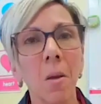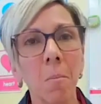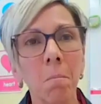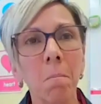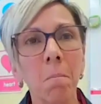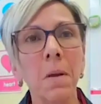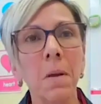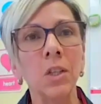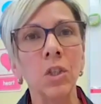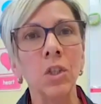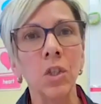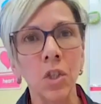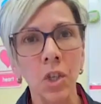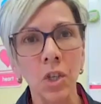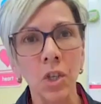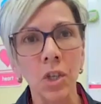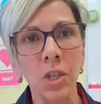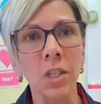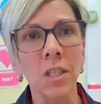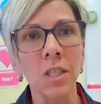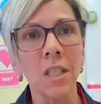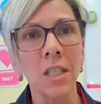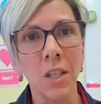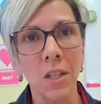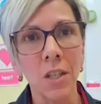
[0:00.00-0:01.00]
But
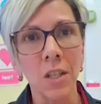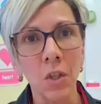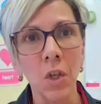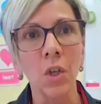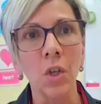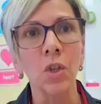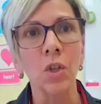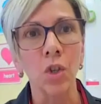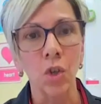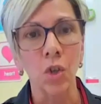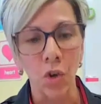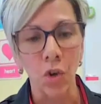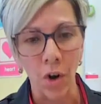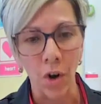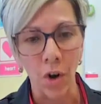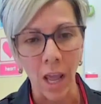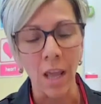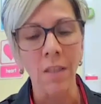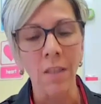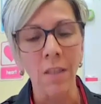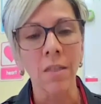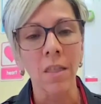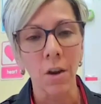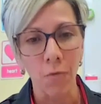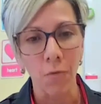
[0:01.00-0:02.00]
just to
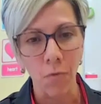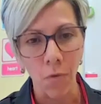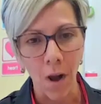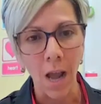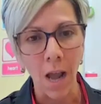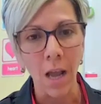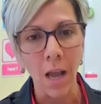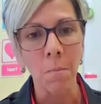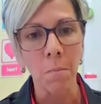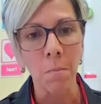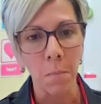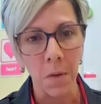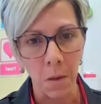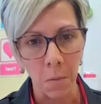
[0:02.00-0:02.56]
train the right